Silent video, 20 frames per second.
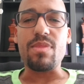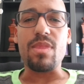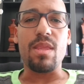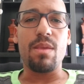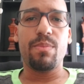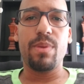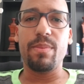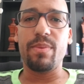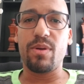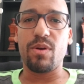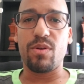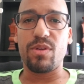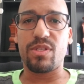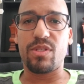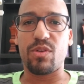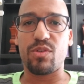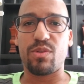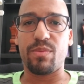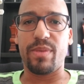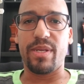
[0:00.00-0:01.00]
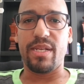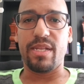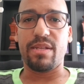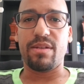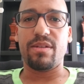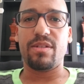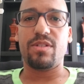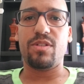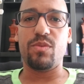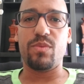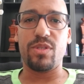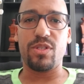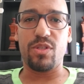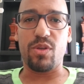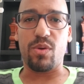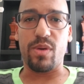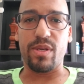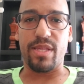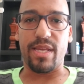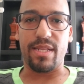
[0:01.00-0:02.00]
People go to social media to
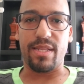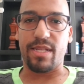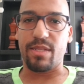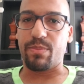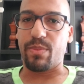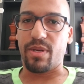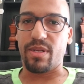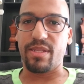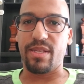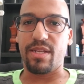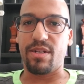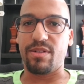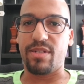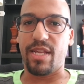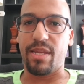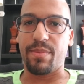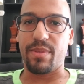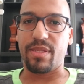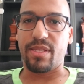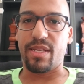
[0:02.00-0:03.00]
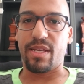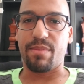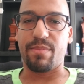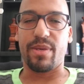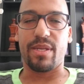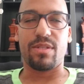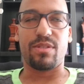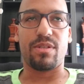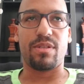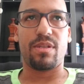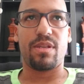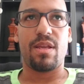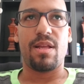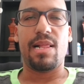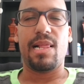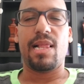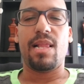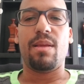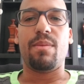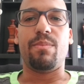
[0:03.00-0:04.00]
enjoy that. That's part of the entertainment thing I mentioned.
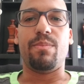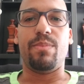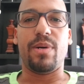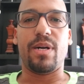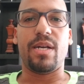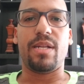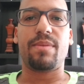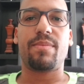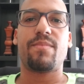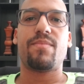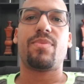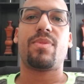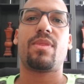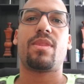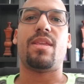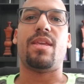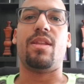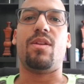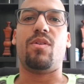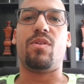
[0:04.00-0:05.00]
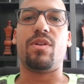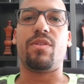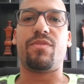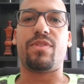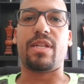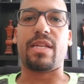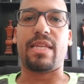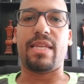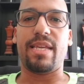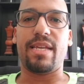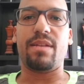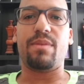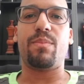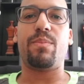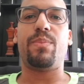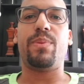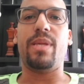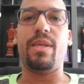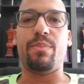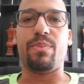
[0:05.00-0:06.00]
But in order to get
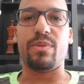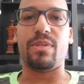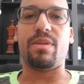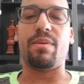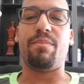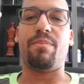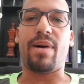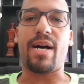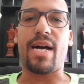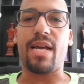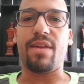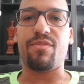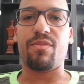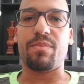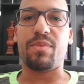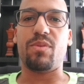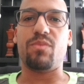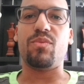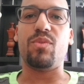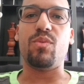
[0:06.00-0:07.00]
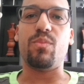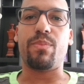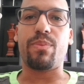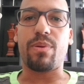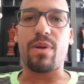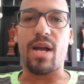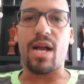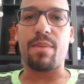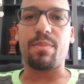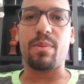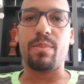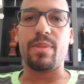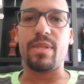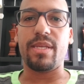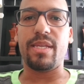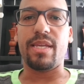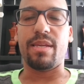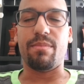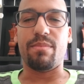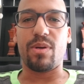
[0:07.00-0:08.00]
people to buy from you, you
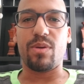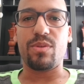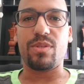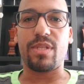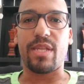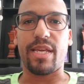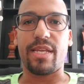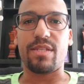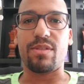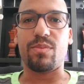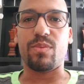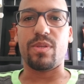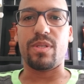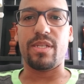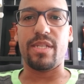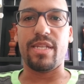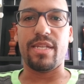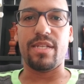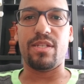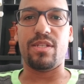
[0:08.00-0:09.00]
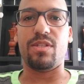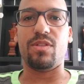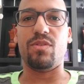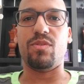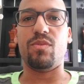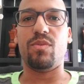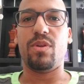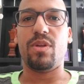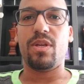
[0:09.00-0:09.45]
probably, in most cases, will need to